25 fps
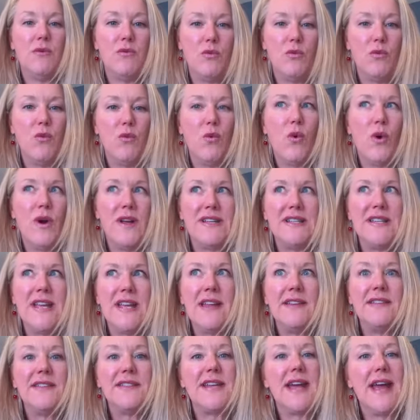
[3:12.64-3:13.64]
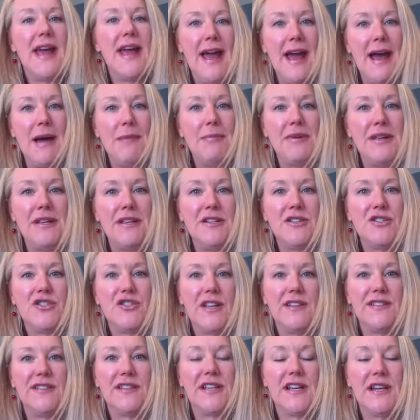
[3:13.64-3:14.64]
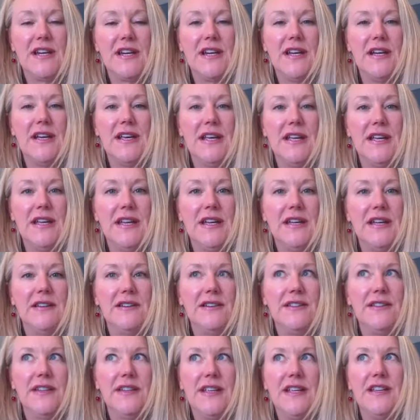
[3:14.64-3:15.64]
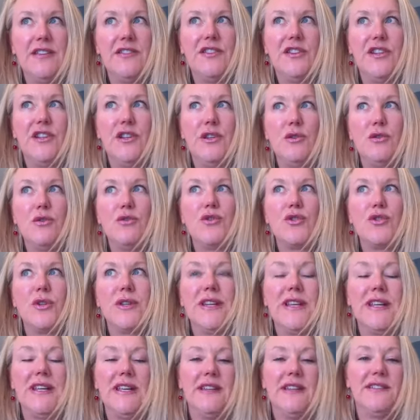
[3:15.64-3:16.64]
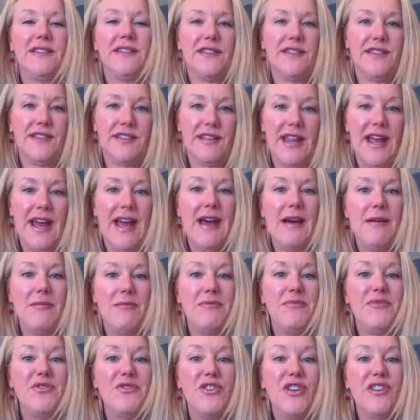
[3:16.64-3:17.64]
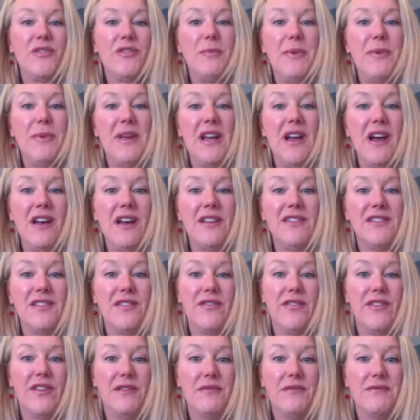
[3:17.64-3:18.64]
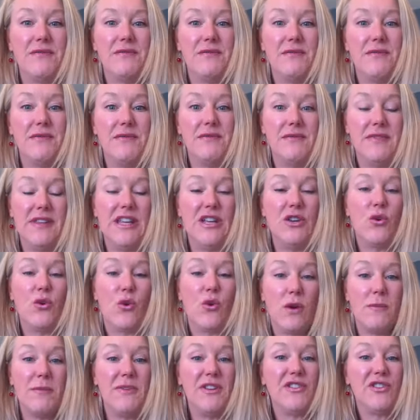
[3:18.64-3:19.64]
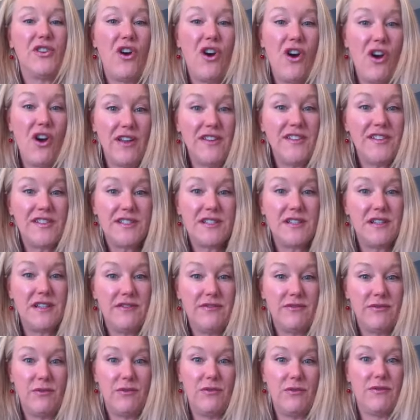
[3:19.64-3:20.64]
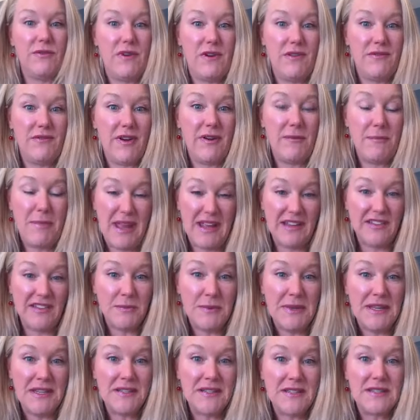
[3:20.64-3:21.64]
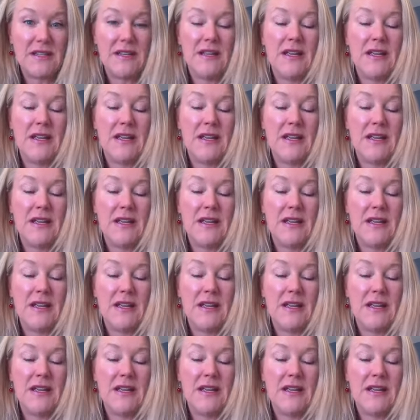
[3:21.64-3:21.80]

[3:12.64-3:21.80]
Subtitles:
What tends to happen, Jessica, is it usually is a slab just because of the enormous cost of a basement.